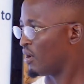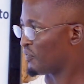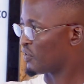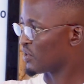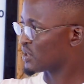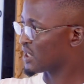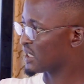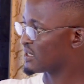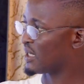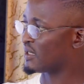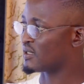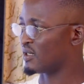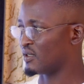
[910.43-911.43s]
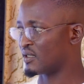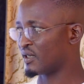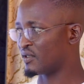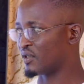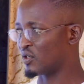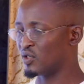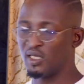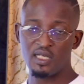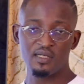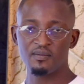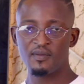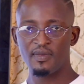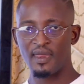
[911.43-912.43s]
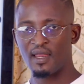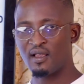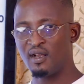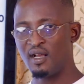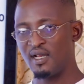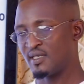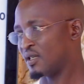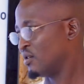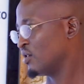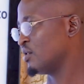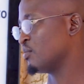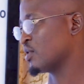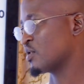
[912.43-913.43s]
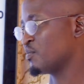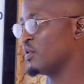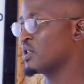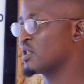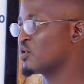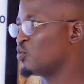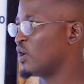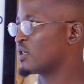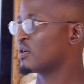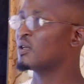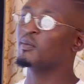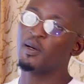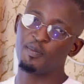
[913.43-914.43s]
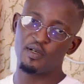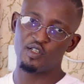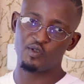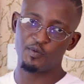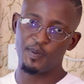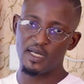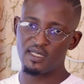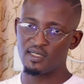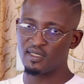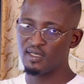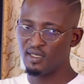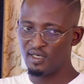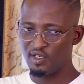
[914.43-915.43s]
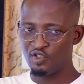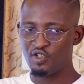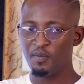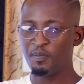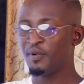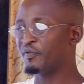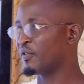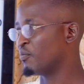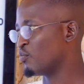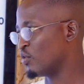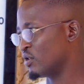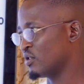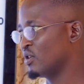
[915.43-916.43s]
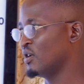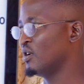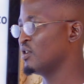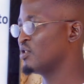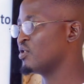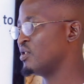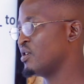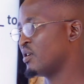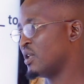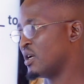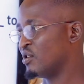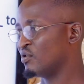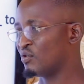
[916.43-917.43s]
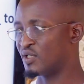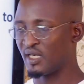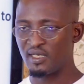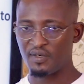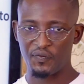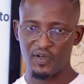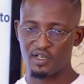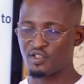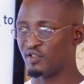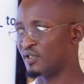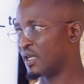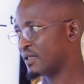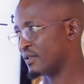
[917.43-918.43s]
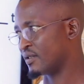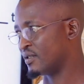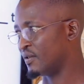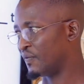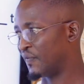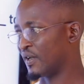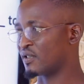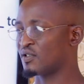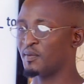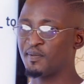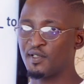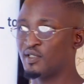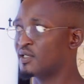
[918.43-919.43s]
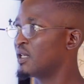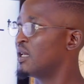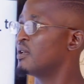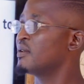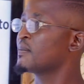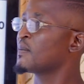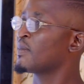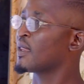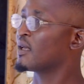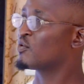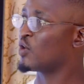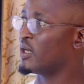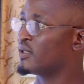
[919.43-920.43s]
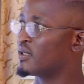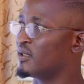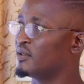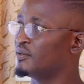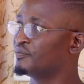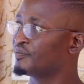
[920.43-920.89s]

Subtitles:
Of course, these are syntactically synonymous, but you are talking about political parties jumping from one to the other. You say defection. That is defect, option C. 20.